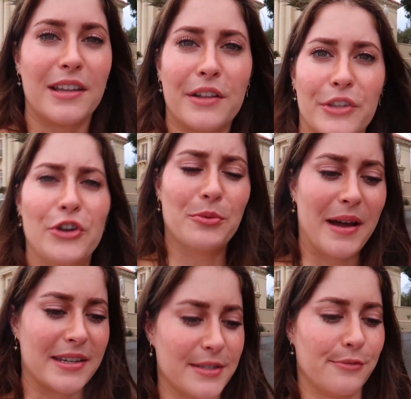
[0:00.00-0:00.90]
include
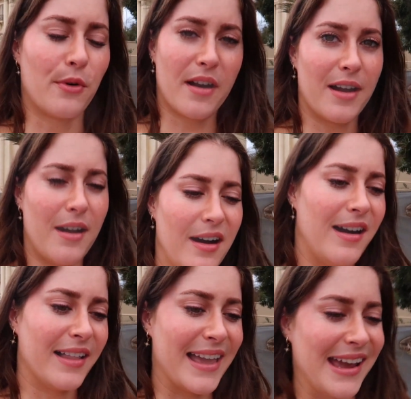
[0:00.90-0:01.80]
my Sephora
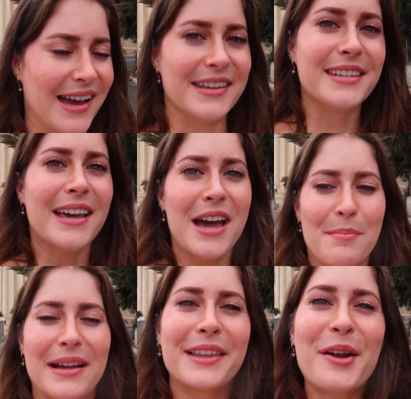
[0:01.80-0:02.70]
haul and
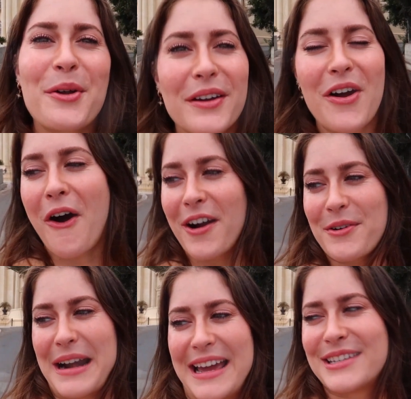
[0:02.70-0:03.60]
my little car
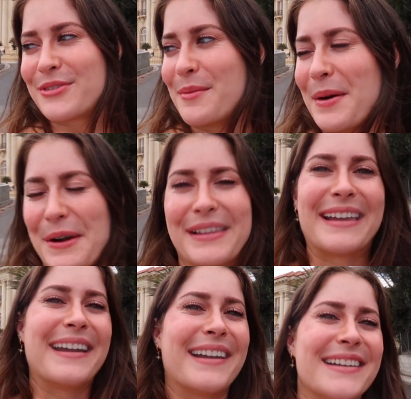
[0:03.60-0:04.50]
rant from
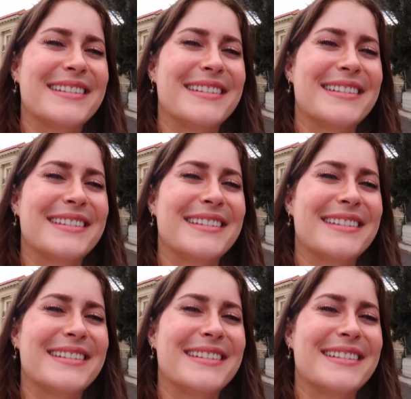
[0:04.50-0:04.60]
earlier.